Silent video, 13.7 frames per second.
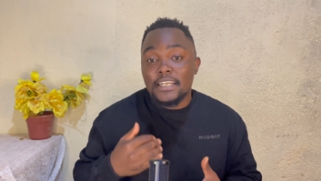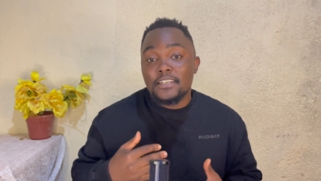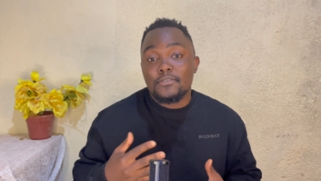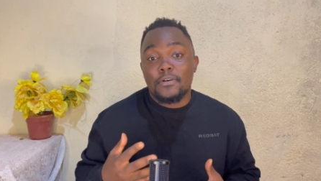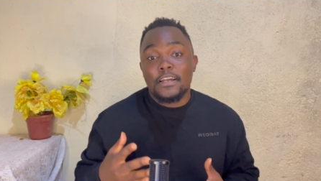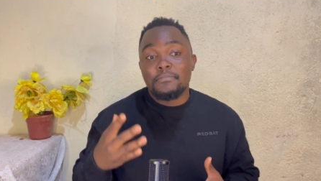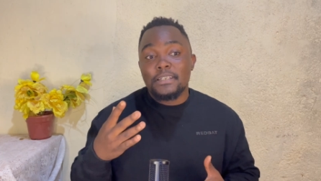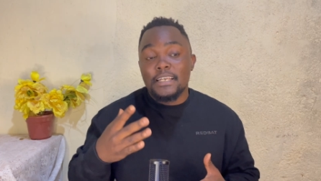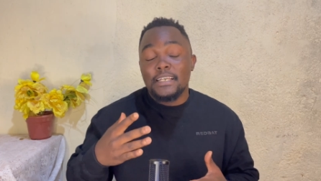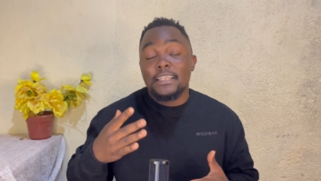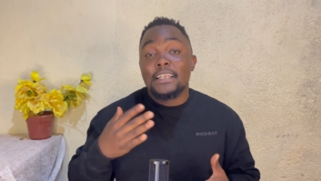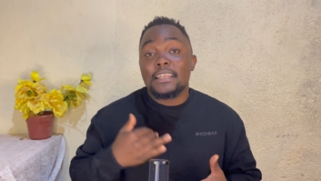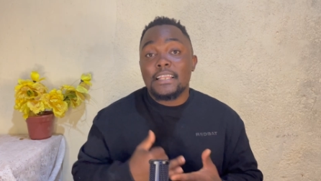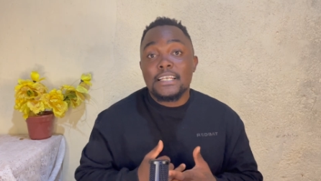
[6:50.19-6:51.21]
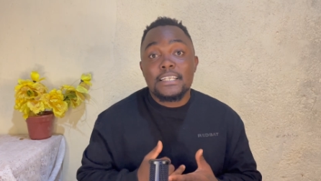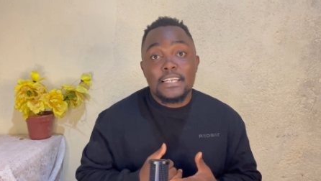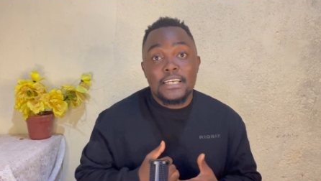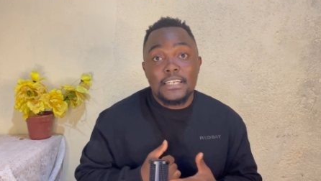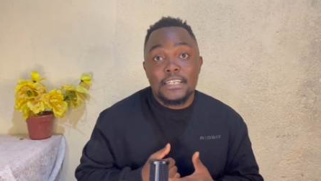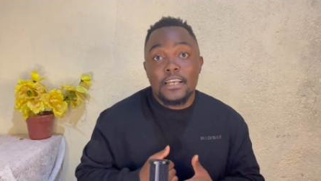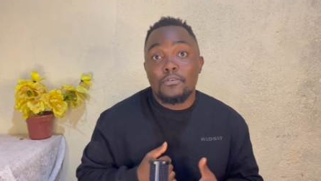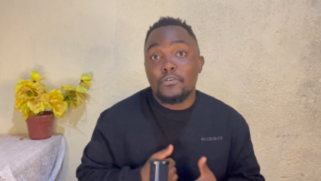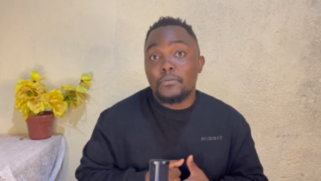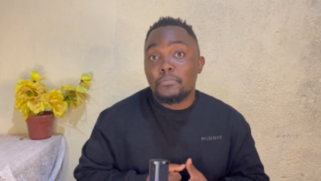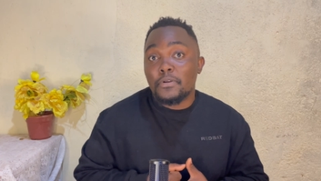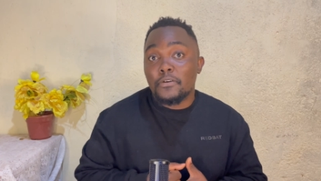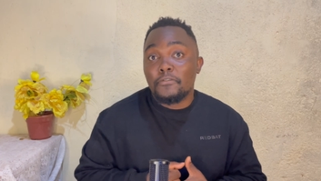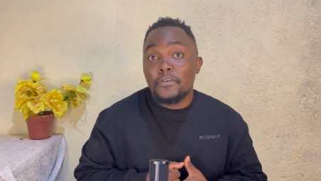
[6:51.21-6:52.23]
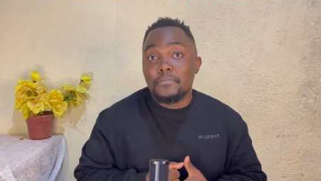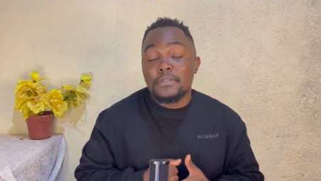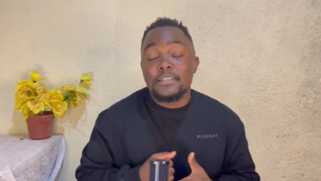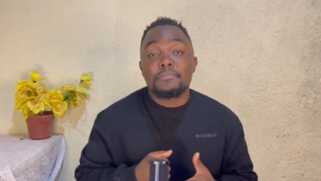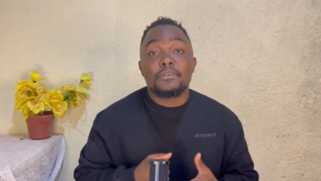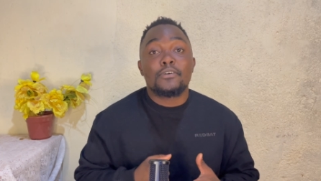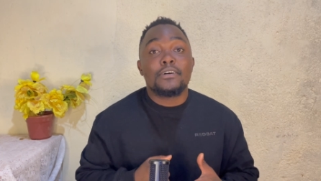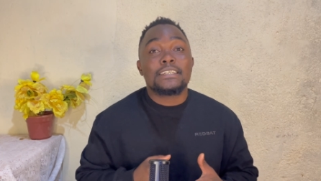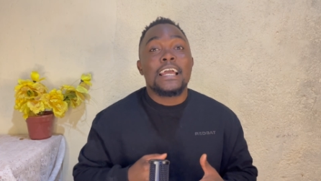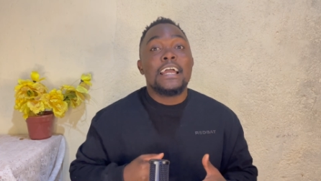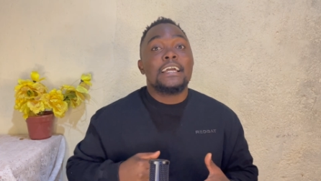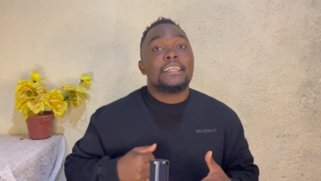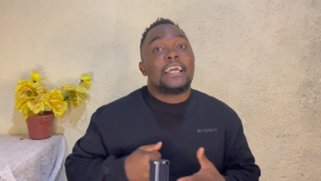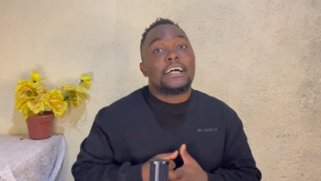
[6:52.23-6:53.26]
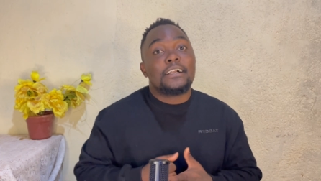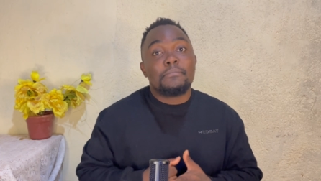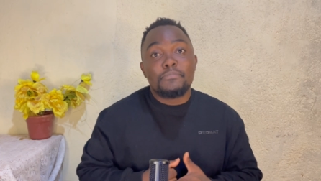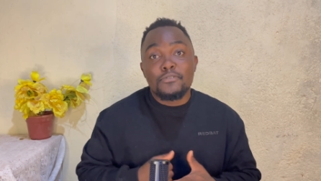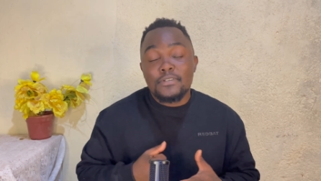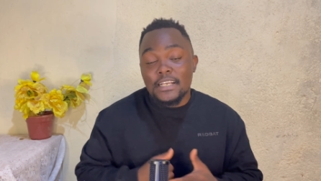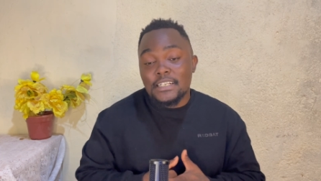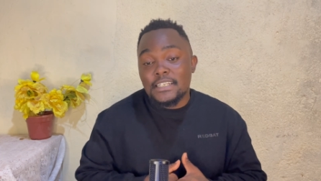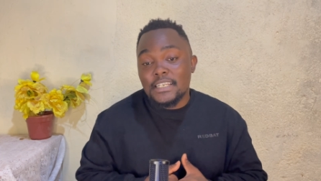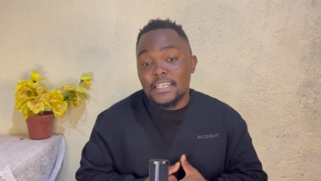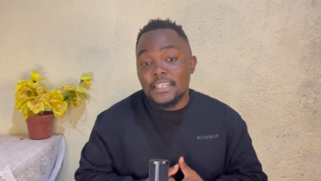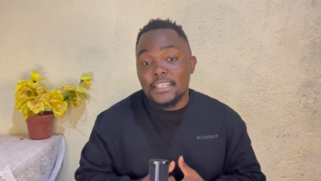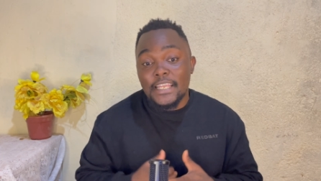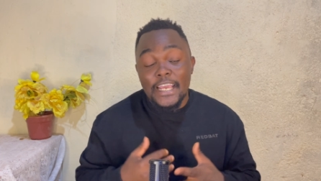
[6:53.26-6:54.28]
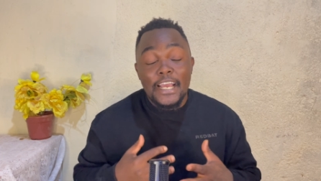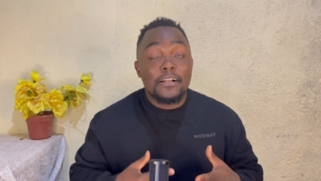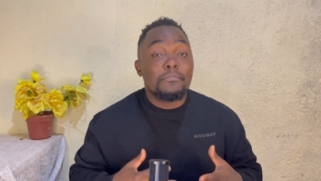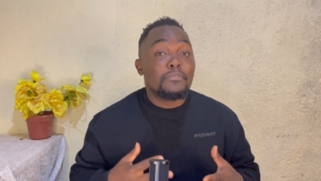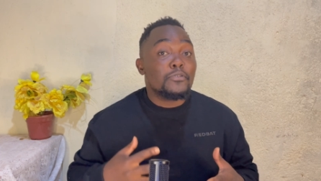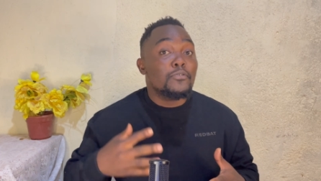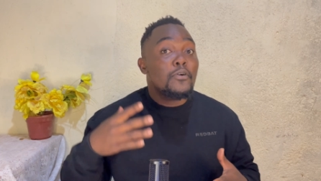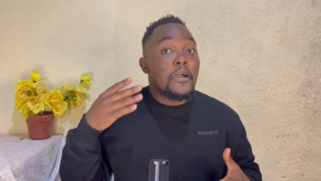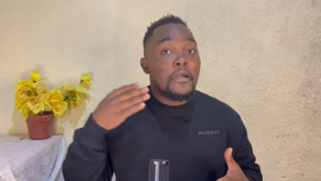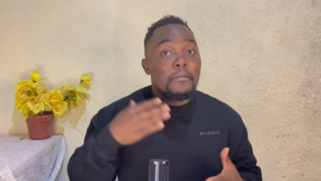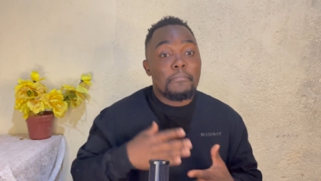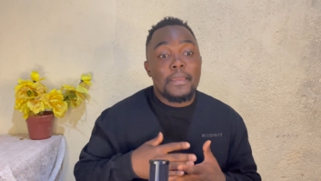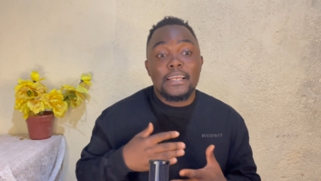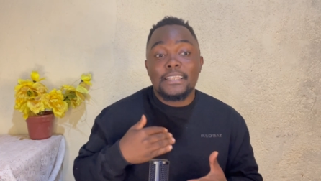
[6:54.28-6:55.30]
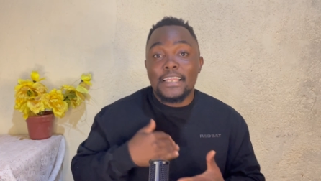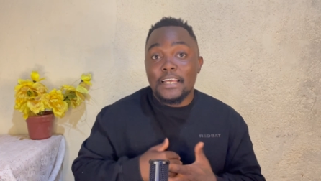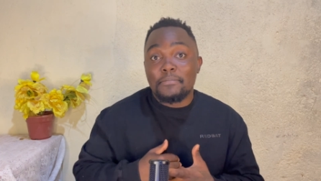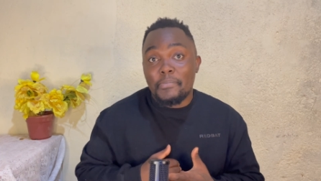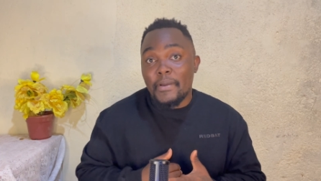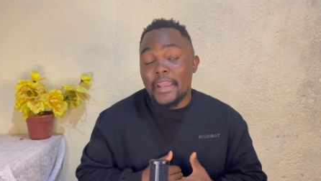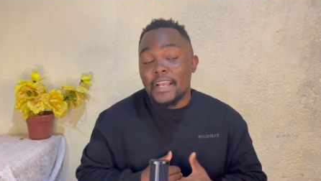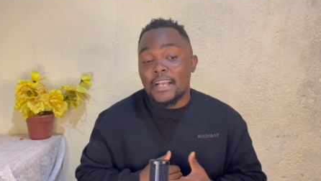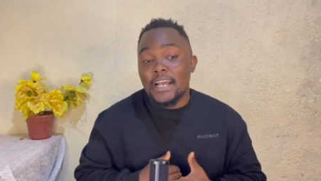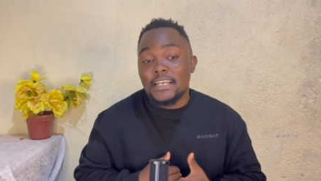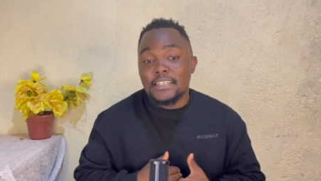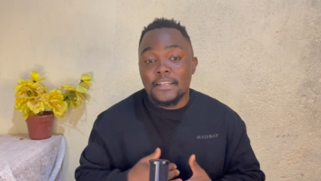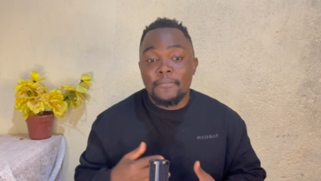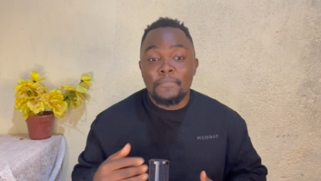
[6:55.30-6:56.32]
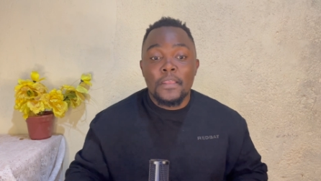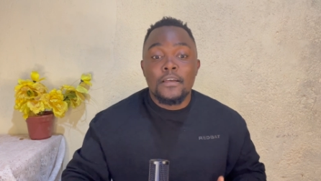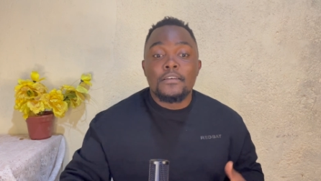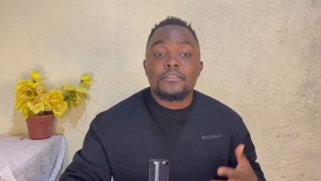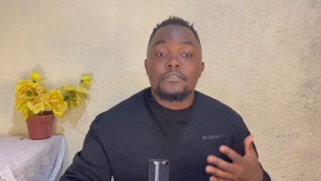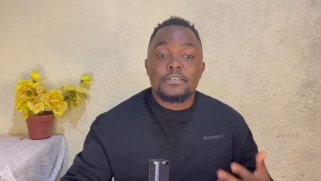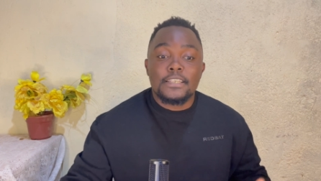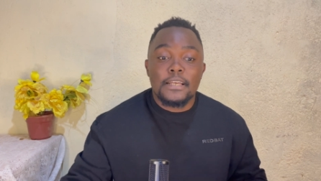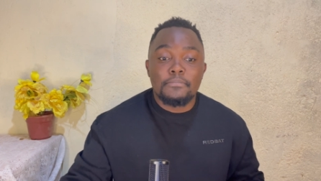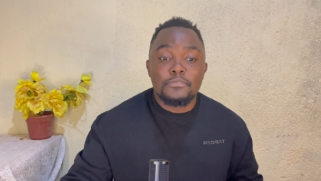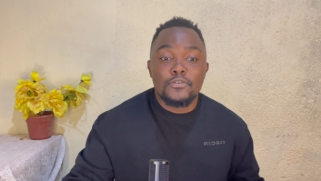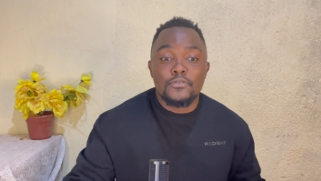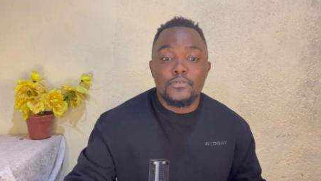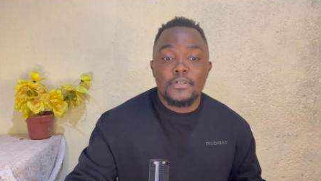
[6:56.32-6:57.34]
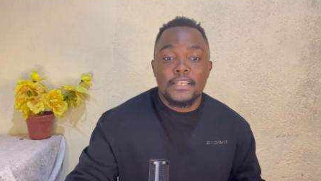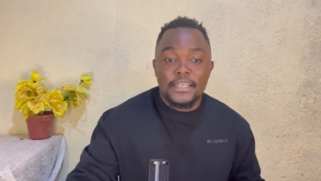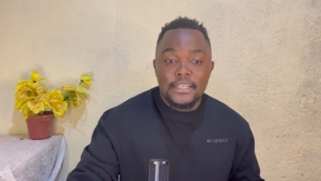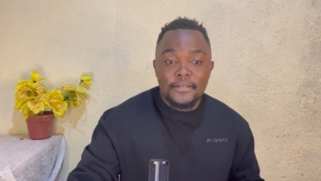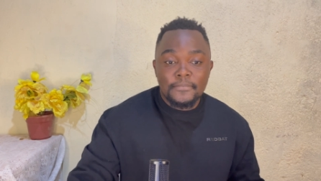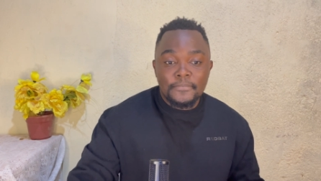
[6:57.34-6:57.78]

That is why I'm saying that this is a good platform, just because they help you succeed, they help you make that back, guys. So step 2,